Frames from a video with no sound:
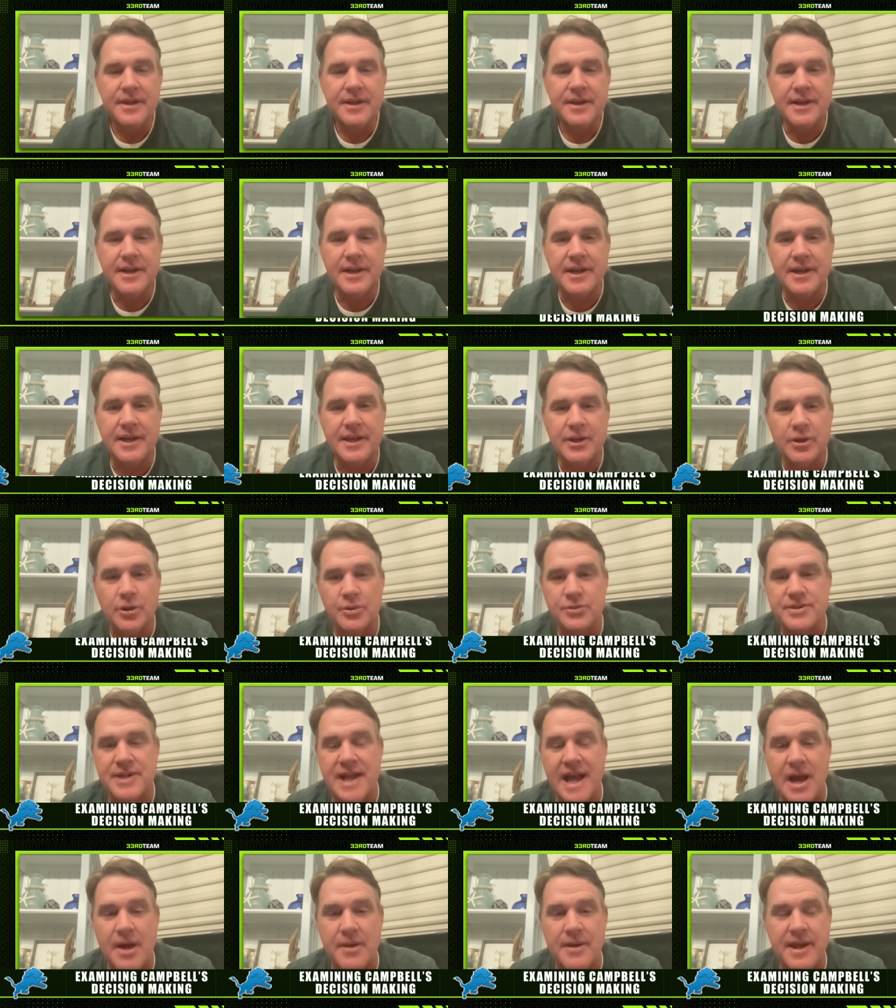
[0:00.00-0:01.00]
Uh, he goes
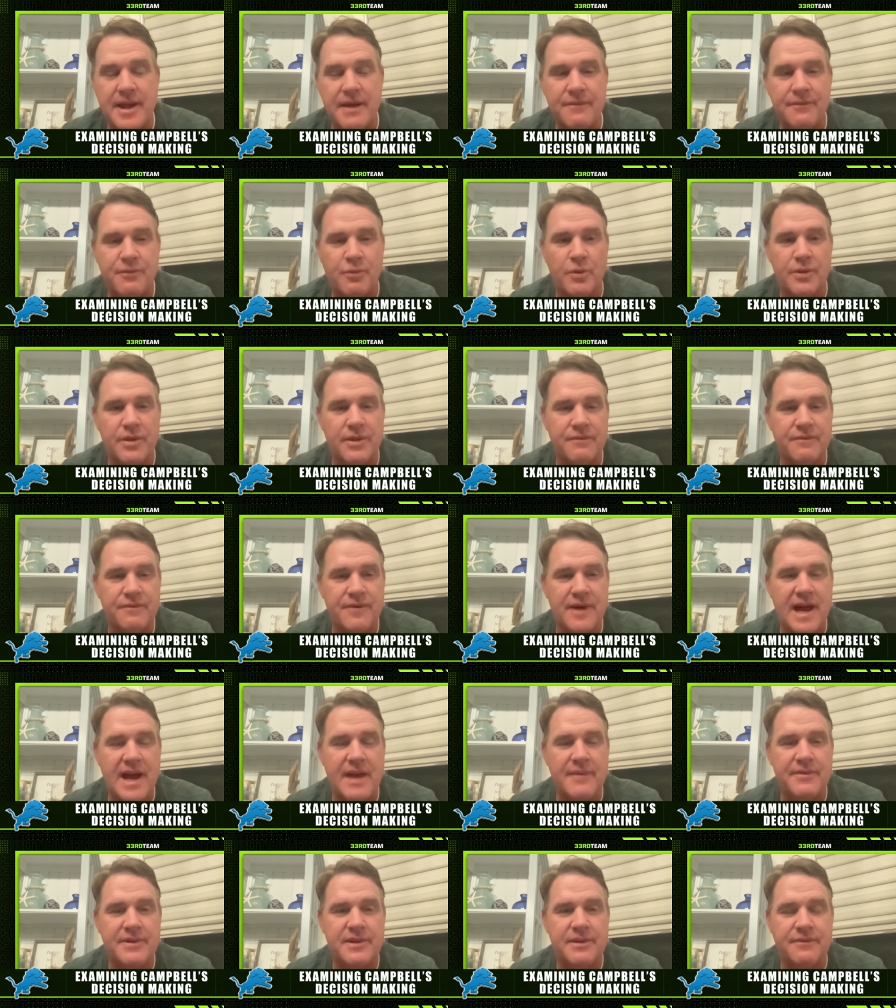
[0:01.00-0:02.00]
down, they have fourth and
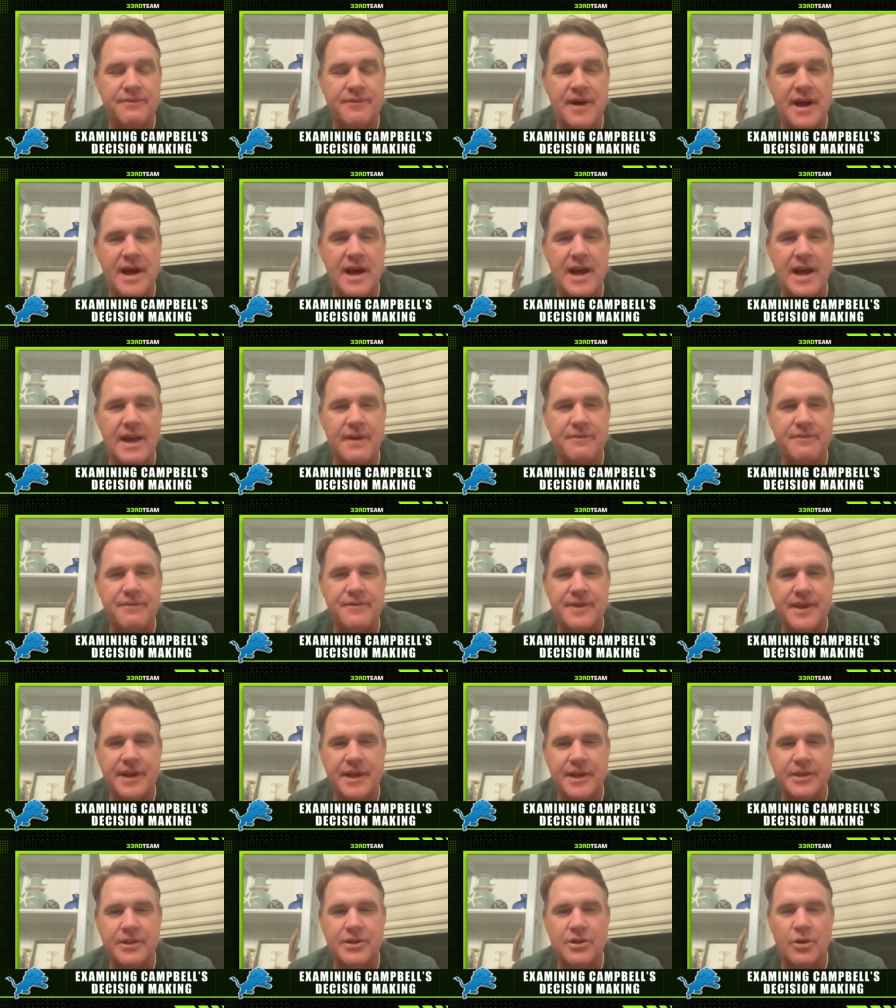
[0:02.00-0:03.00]
five at the five.
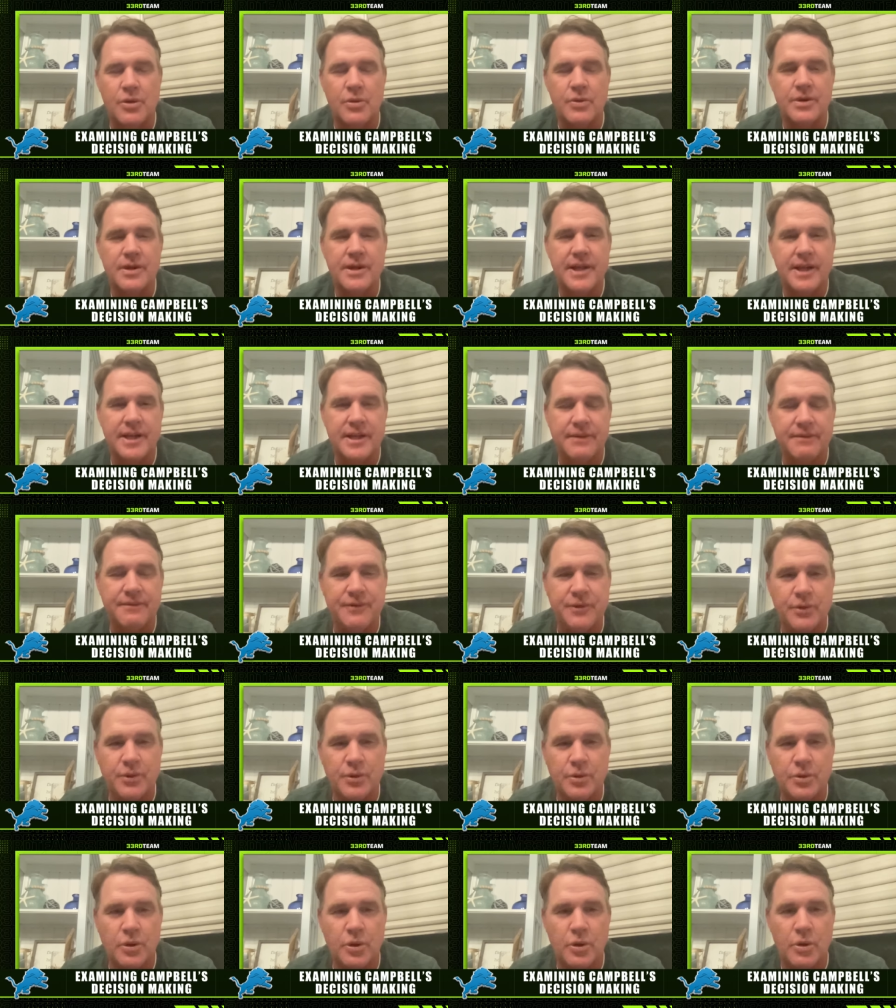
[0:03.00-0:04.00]
They don't kick the
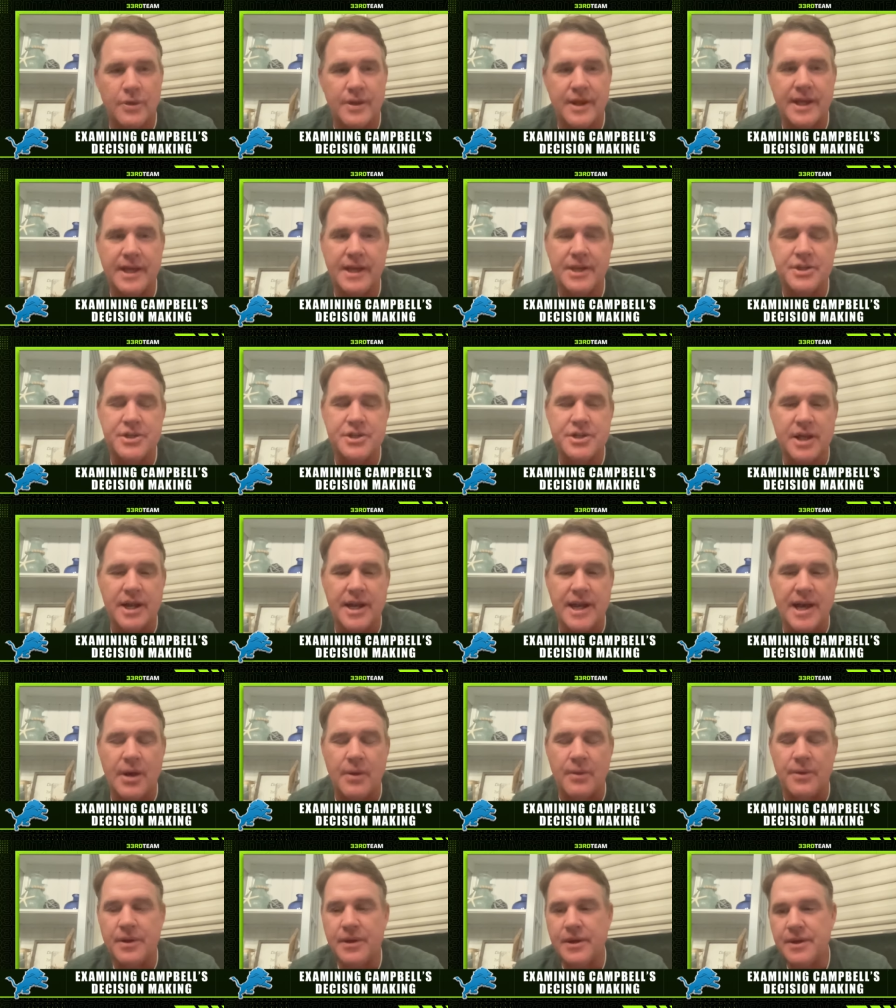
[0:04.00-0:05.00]
field goal, they get shut
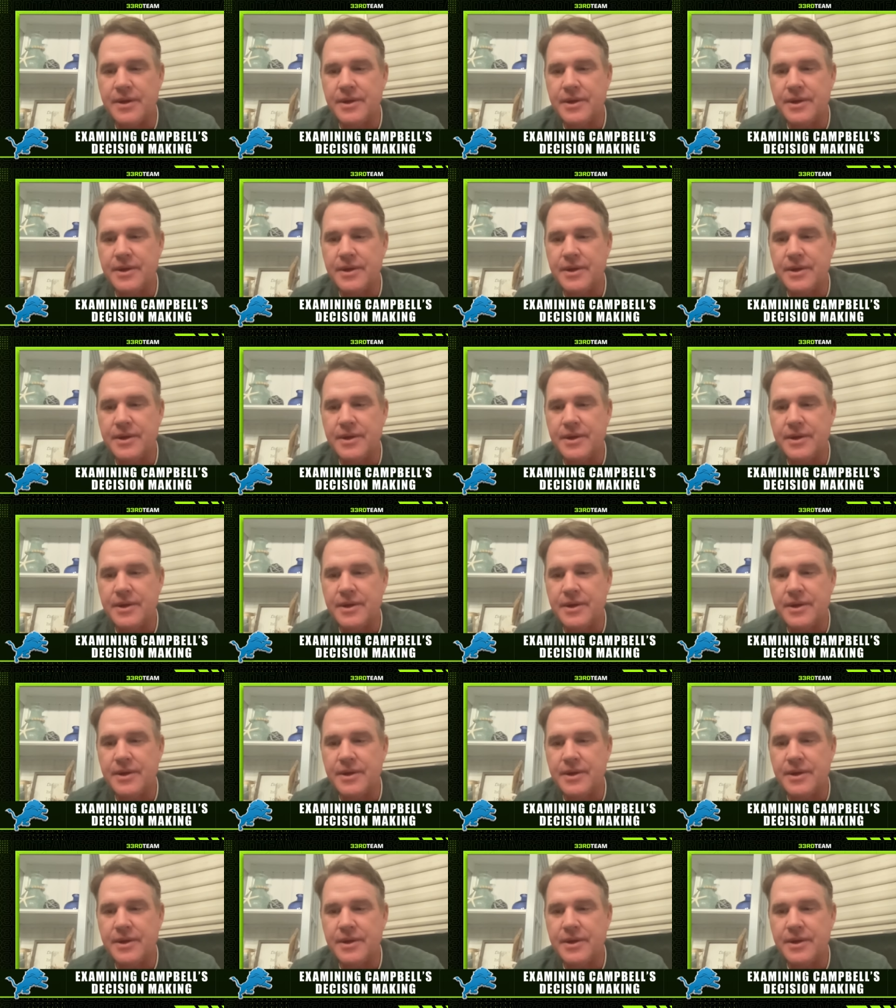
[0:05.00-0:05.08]
out.